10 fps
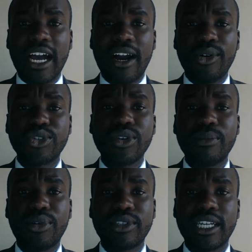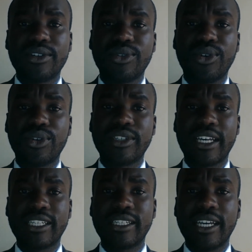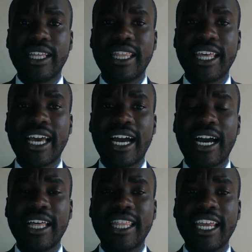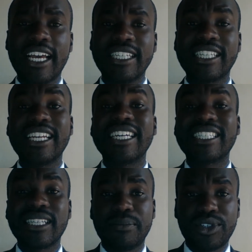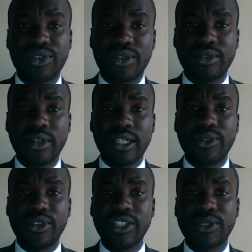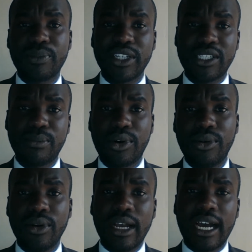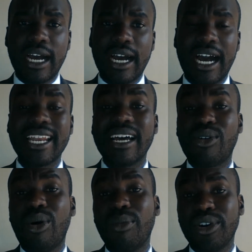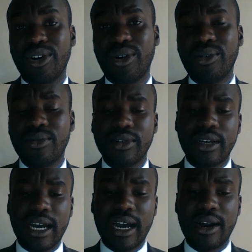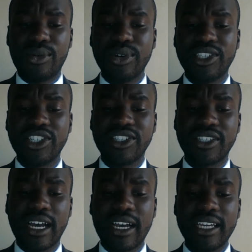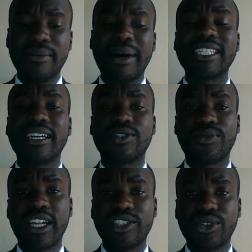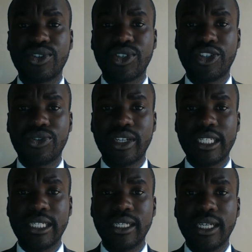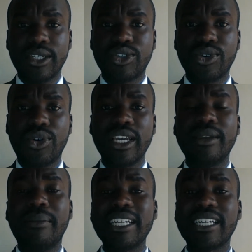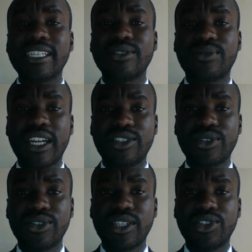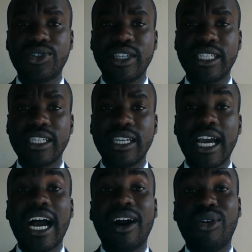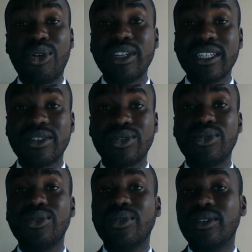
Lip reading: also important to note that there is an exception to this principle under common law, which is in matters of national security. So in matters of national security, according to